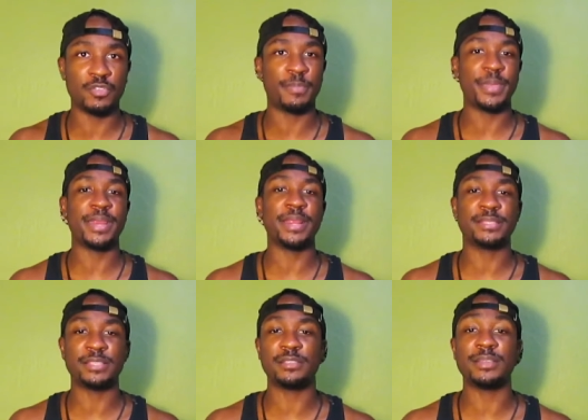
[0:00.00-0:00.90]
two
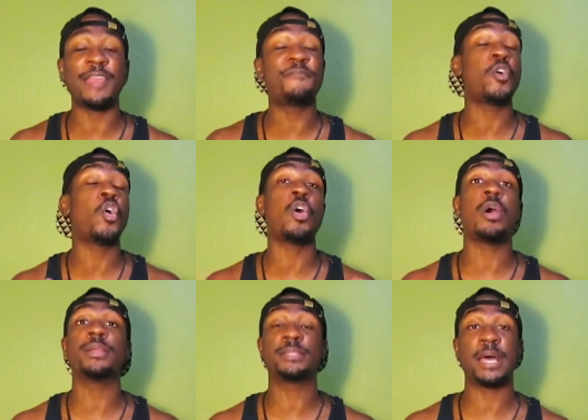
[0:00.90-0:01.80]
opinionated sisters. And they fought
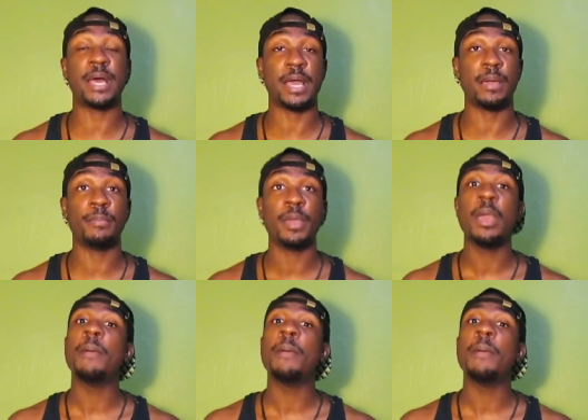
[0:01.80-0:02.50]
all the time.